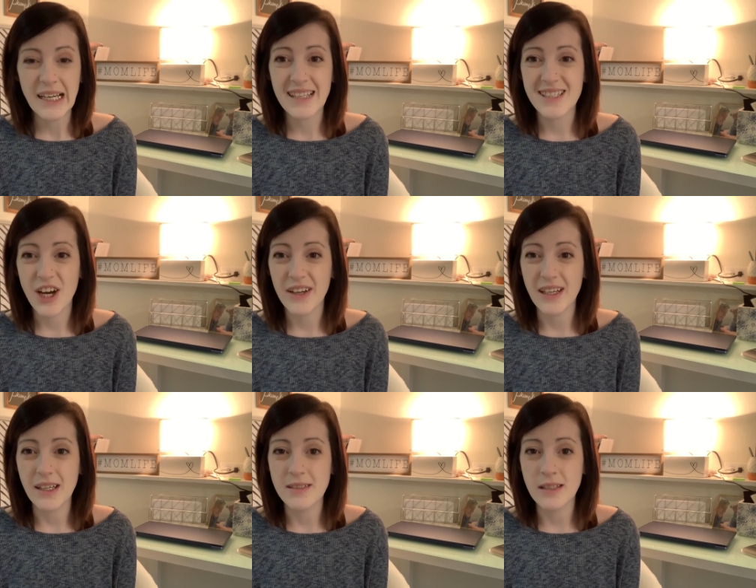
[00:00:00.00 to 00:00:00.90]
It's not
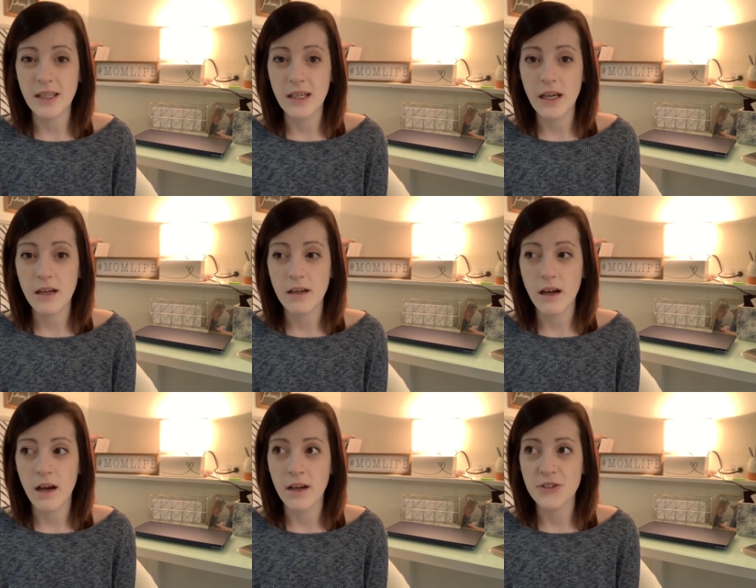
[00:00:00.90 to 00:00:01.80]
easy
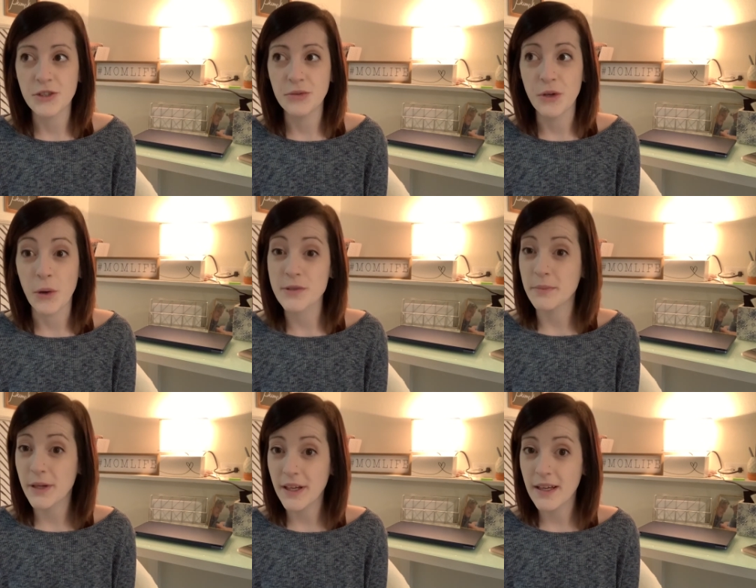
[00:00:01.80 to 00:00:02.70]
to know
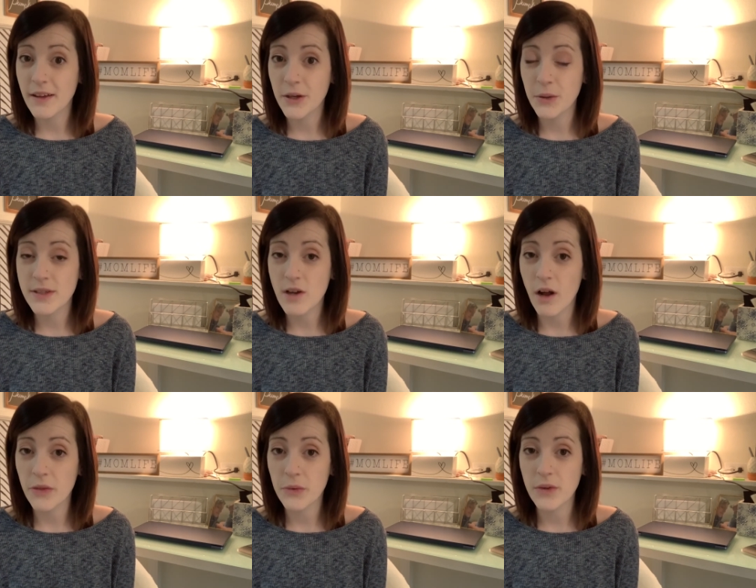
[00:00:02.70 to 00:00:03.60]
somebody who has
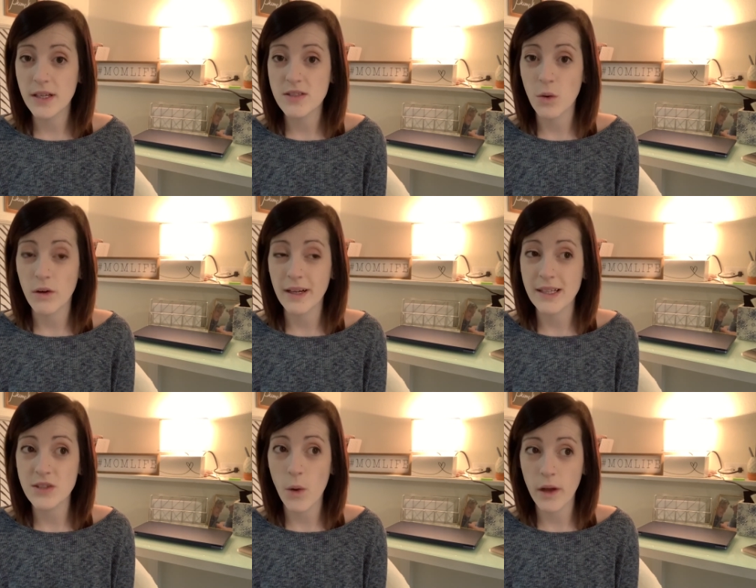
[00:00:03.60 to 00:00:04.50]
gone through this or
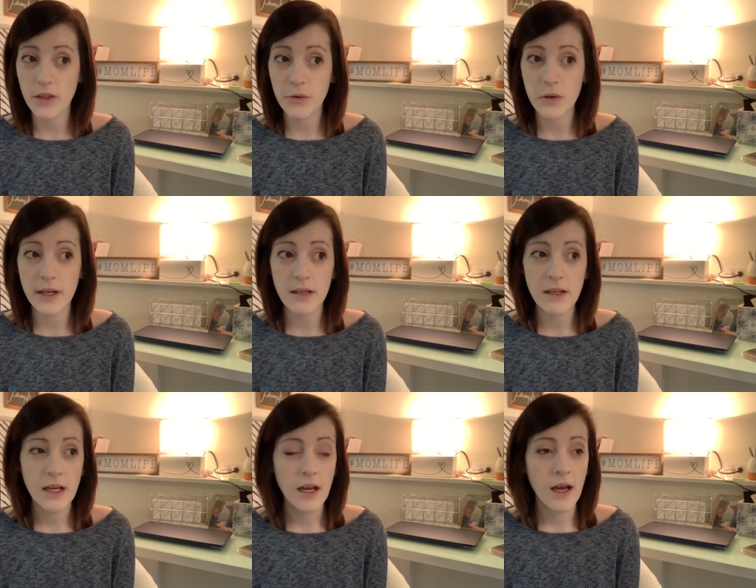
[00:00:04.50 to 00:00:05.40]
is going through it.
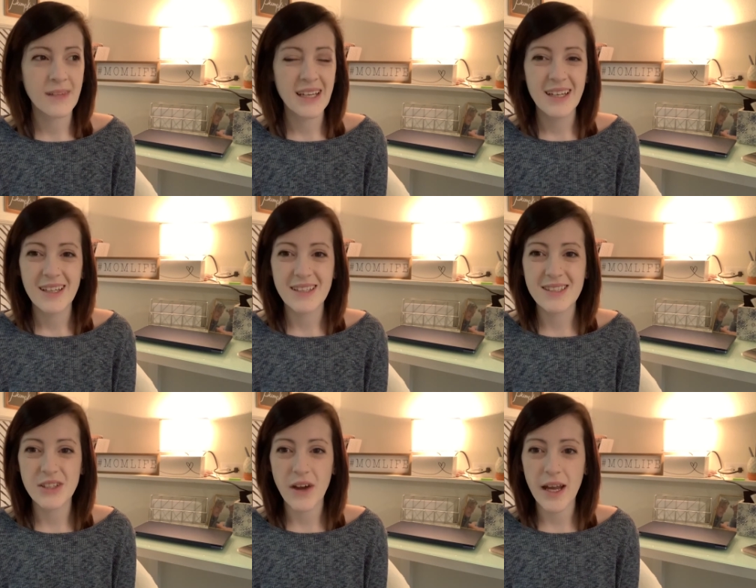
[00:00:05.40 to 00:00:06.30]
It's
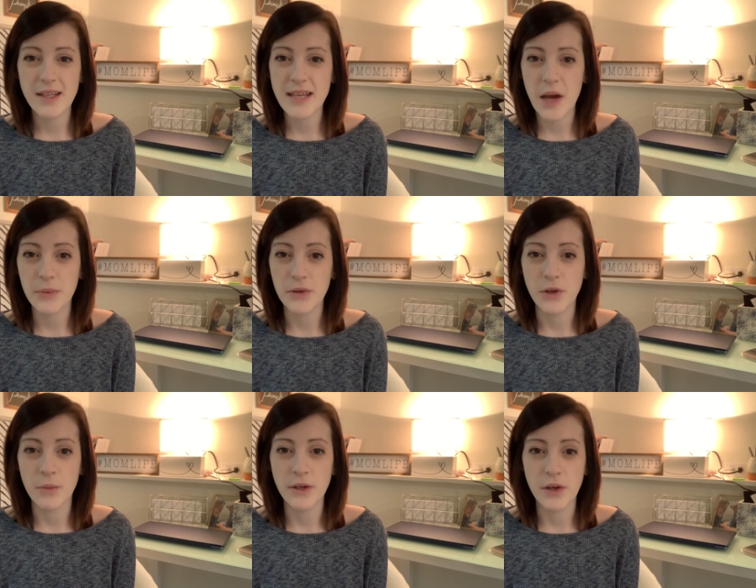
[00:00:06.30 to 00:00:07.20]
still kind of taboo.
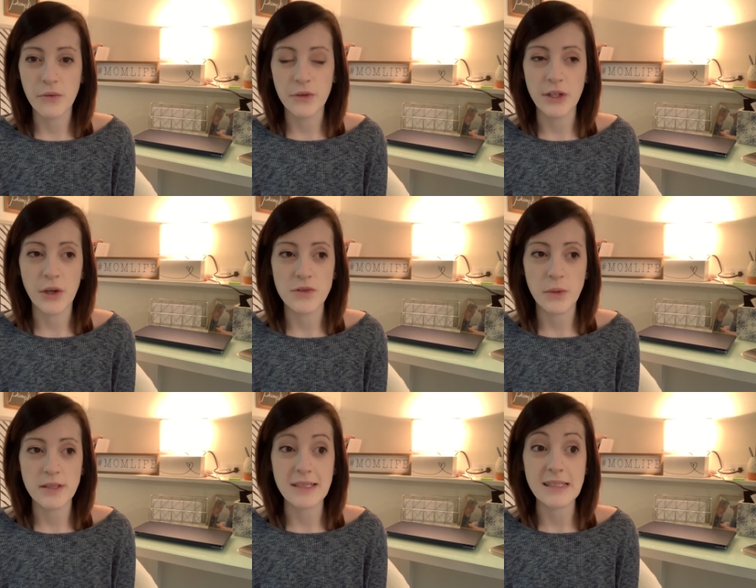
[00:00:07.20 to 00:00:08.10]
Nobody really knows
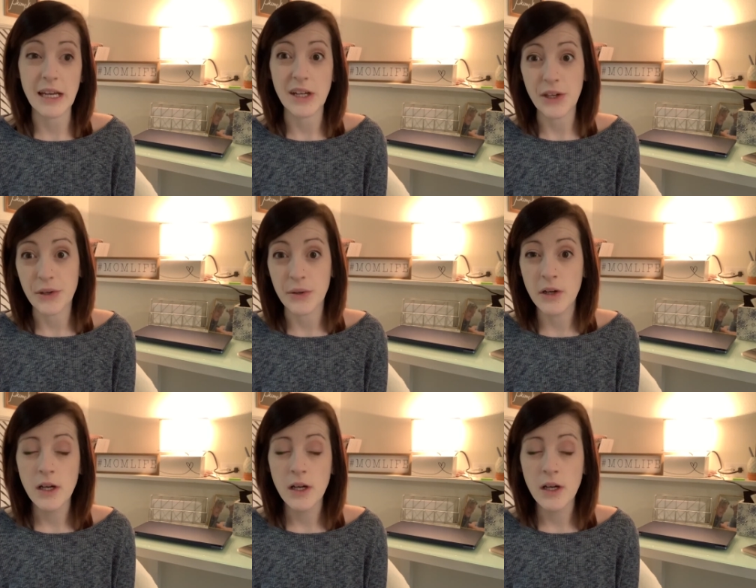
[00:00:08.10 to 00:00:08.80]
what to say to you.